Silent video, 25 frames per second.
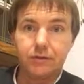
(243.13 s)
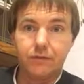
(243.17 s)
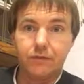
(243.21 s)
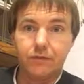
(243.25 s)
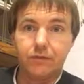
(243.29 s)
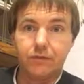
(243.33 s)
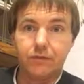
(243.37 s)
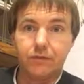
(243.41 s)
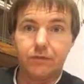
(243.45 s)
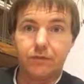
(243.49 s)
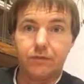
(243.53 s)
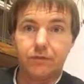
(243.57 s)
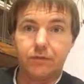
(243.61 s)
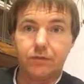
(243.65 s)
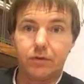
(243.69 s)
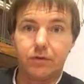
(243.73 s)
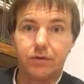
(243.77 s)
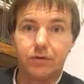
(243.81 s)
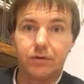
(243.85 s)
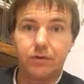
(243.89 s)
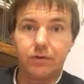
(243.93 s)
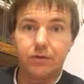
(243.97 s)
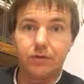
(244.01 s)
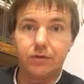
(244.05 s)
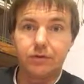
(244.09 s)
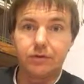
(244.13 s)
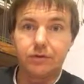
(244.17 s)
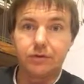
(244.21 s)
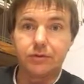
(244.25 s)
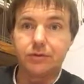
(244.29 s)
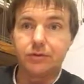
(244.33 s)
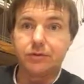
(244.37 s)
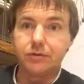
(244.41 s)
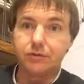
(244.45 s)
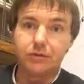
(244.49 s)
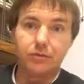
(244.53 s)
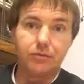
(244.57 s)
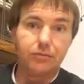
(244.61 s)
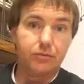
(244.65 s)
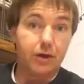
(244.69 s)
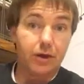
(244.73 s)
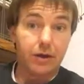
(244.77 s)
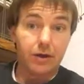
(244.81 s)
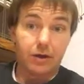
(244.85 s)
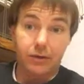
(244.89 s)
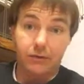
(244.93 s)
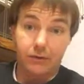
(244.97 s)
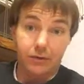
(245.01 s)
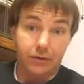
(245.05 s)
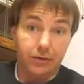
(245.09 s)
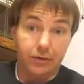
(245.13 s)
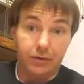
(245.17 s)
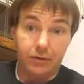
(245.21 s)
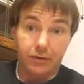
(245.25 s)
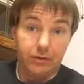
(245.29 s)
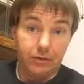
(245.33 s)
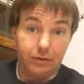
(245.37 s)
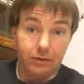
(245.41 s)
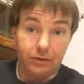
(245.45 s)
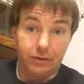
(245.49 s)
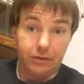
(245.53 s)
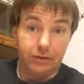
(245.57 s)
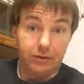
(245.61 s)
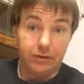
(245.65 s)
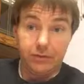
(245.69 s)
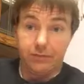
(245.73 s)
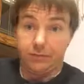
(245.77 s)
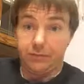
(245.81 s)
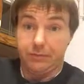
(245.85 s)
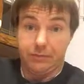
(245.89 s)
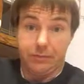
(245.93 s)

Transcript: for whatever reason. You might have a dull hook.